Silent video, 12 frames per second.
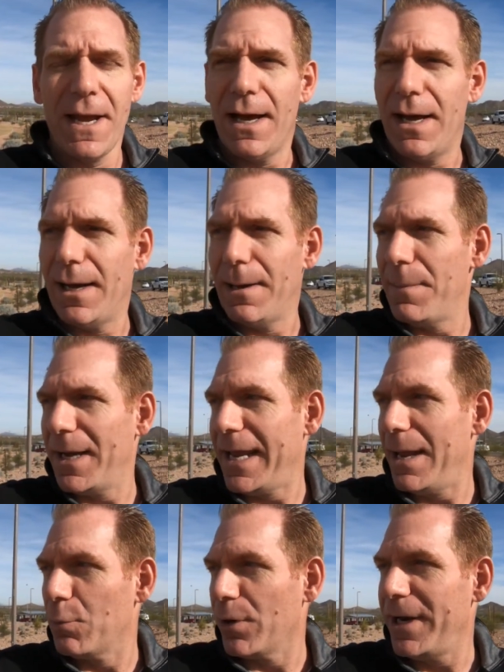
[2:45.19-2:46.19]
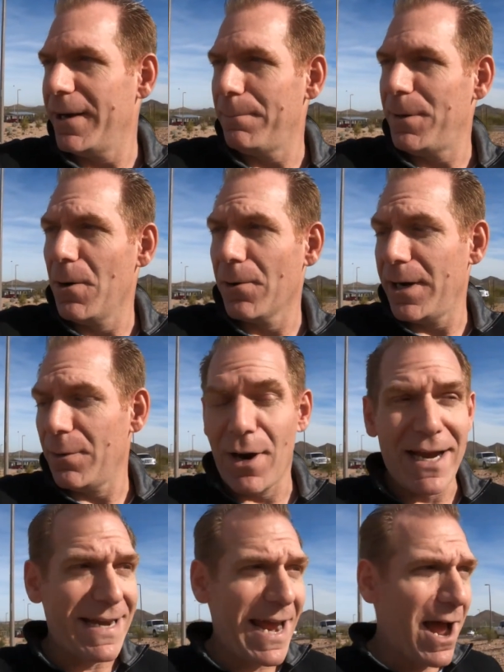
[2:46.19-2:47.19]
Again, we're here at Peoria
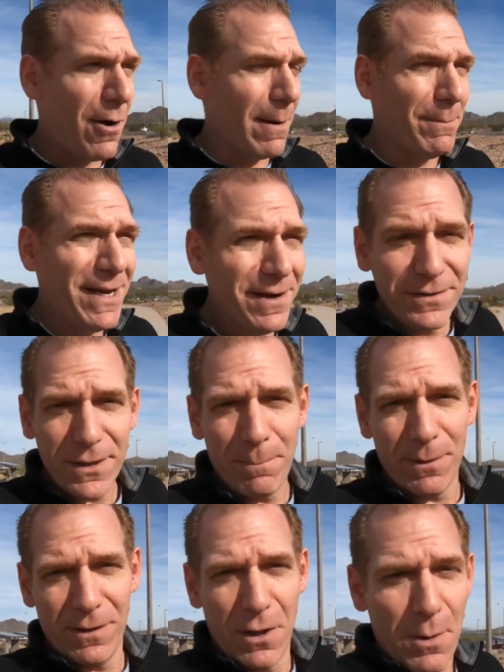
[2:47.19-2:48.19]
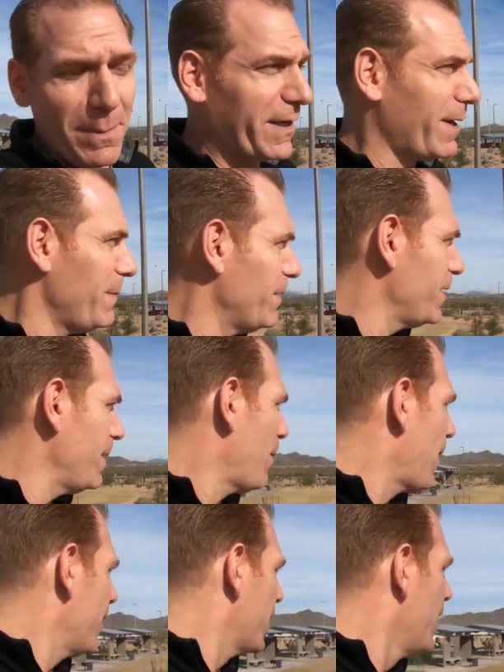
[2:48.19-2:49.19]
right now. I'm here at the Paloma Community
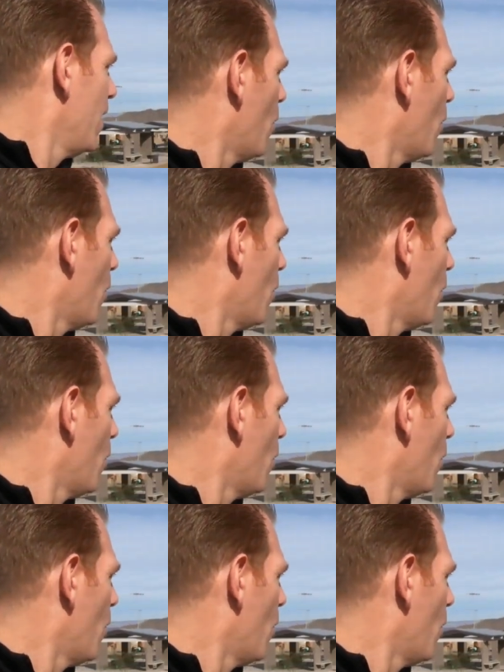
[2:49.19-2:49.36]
Park.